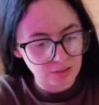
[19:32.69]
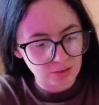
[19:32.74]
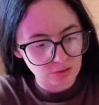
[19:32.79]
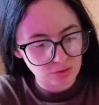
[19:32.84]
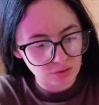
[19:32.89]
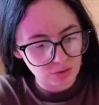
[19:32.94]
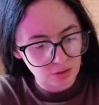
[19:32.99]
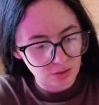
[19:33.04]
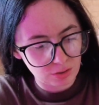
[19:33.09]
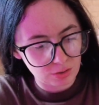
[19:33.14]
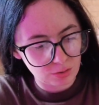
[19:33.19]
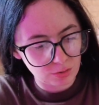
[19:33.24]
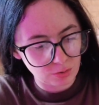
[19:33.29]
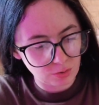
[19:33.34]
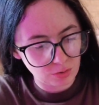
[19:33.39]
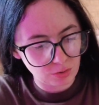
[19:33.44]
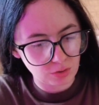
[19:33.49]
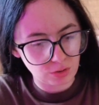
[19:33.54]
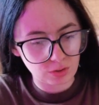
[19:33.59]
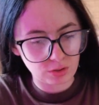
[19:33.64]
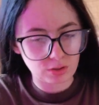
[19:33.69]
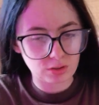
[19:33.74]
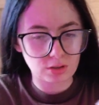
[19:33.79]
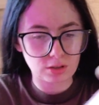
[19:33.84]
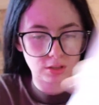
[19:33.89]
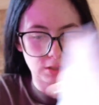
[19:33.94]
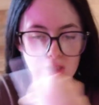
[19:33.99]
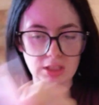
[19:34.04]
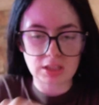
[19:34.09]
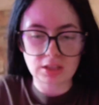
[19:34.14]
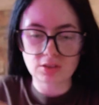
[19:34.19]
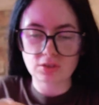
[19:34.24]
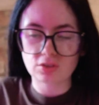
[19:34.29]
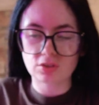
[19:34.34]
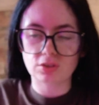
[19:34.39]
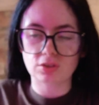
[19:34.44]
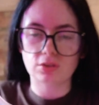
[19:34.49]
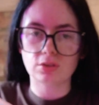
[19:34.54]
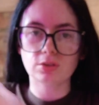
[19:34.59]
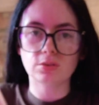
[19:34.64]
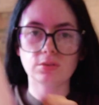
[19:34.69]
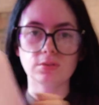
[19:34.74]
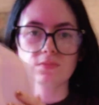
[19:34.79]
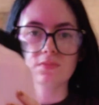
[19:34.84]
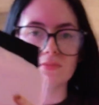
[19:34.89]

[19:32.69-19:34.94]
So these 2